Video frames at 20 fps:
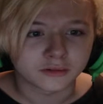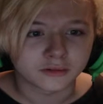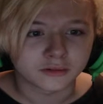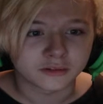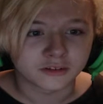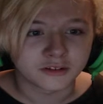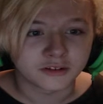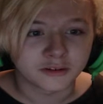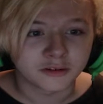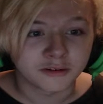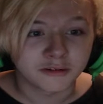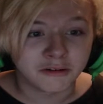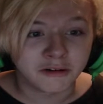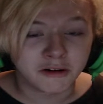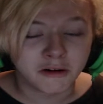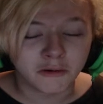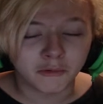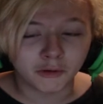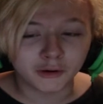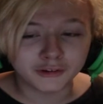Oh,
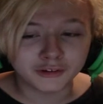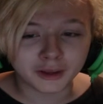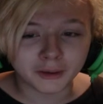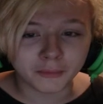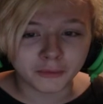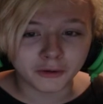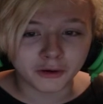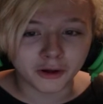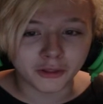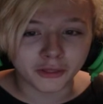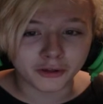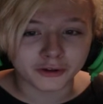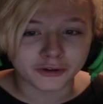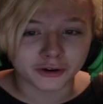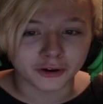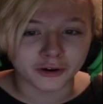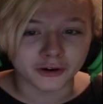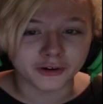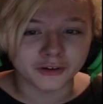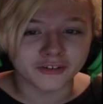shit. What's up with all the
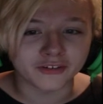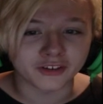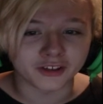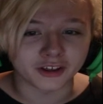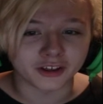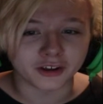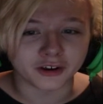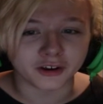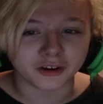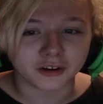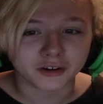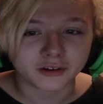cursing?